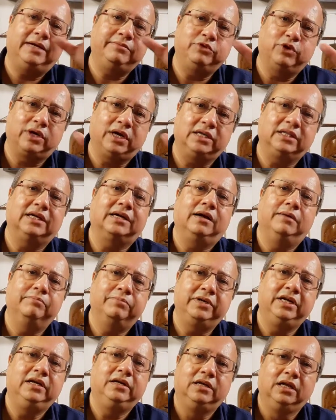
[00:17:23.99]
you get the
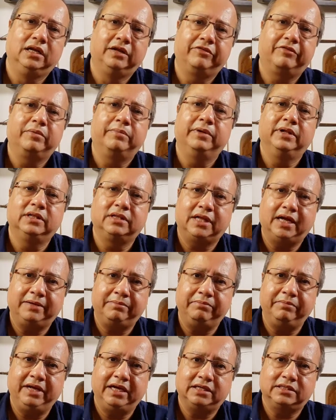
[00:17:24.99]
complete deliverable
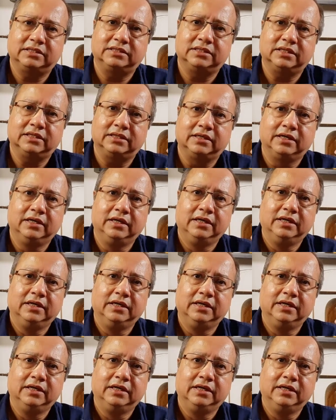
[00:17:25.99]
that makes it